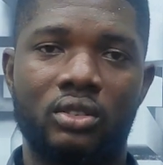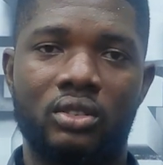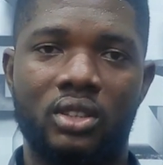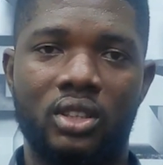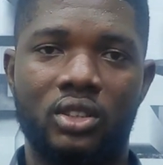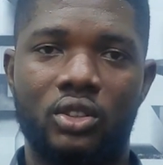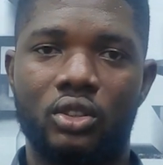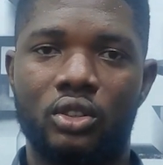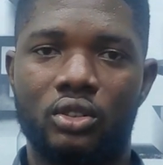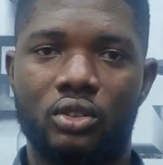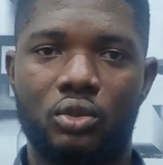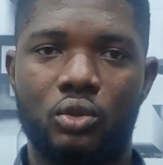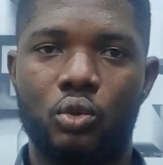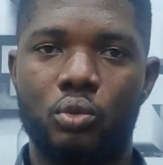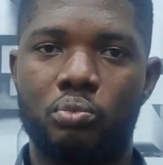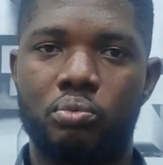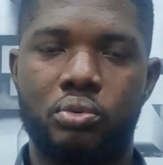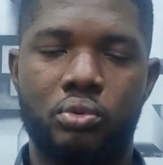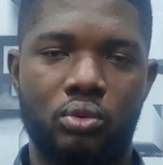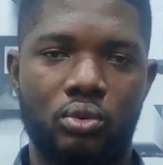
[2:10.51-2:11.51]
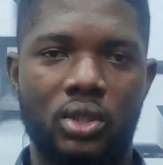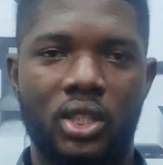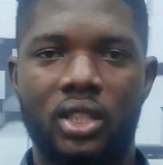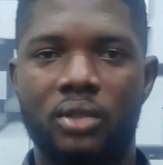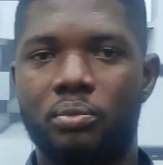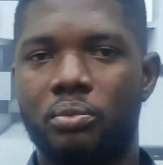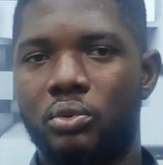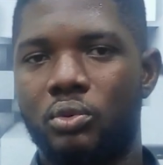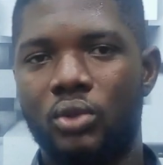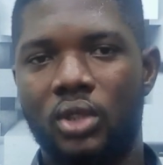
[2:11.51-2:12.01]
They just go pull
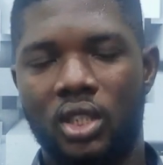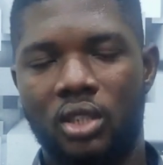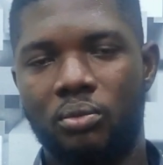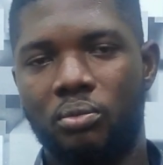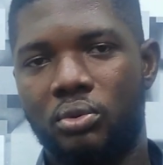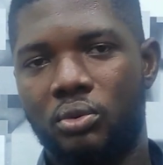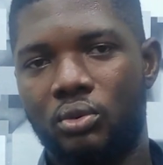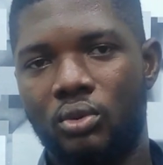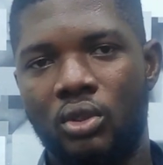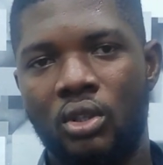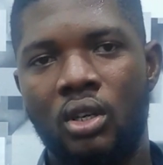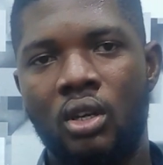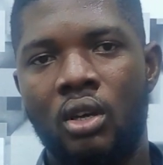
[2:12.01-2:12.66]
and pull.